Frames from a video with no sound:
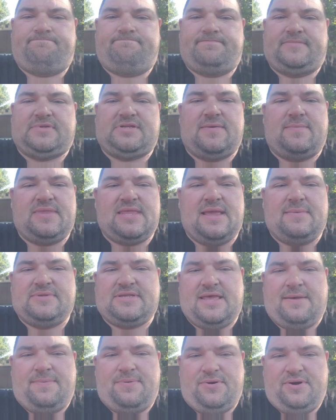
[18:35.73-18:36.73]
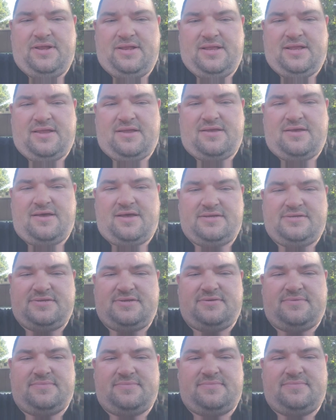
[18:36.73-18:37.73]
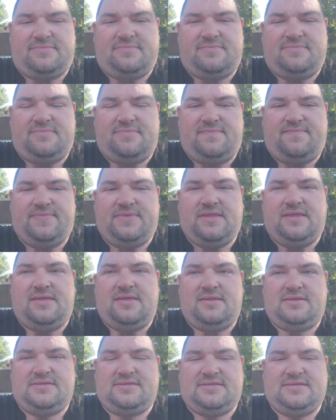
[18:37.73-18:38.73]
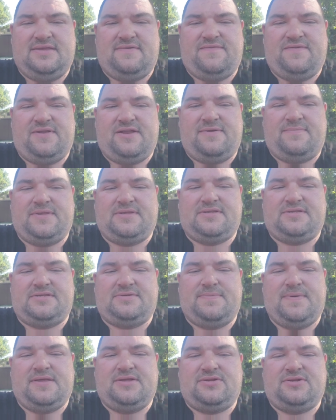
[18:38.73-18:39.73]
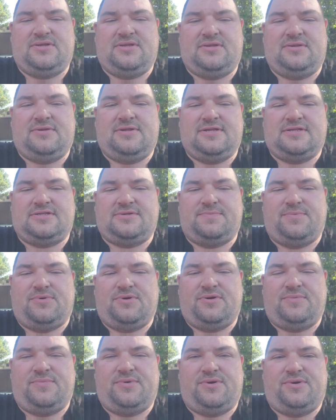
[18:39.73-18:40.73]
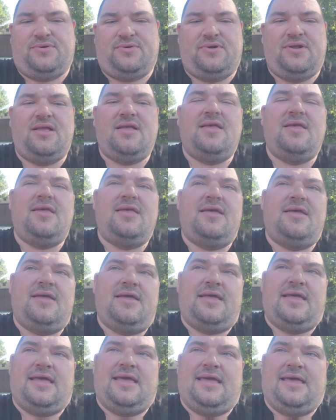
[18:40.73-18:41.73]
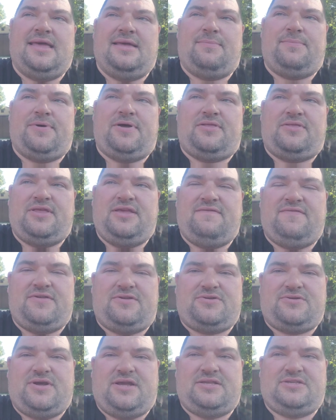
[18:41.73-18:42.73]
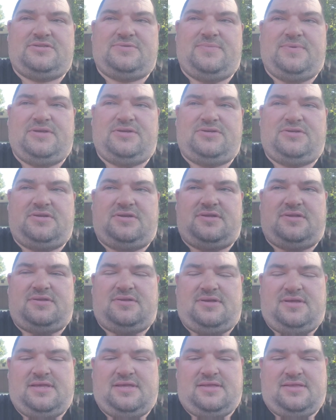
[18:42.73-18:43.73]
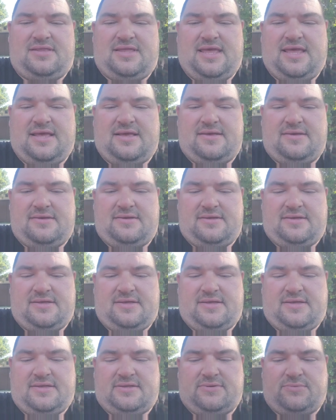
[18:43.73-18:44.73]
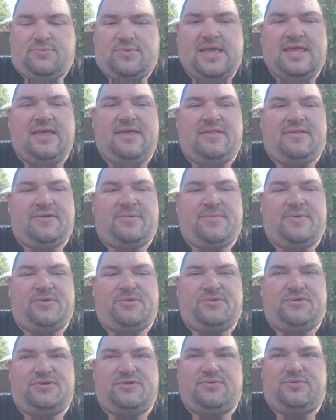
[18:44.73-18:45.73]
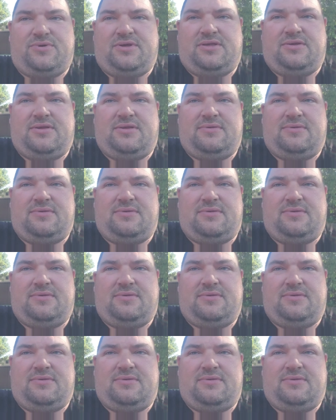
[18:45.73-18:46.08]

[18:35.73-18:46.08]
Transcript: sometimes I'll put it in custom, stiffen up the suspension to sport mode, but leave the transmission in like regular mode, so it,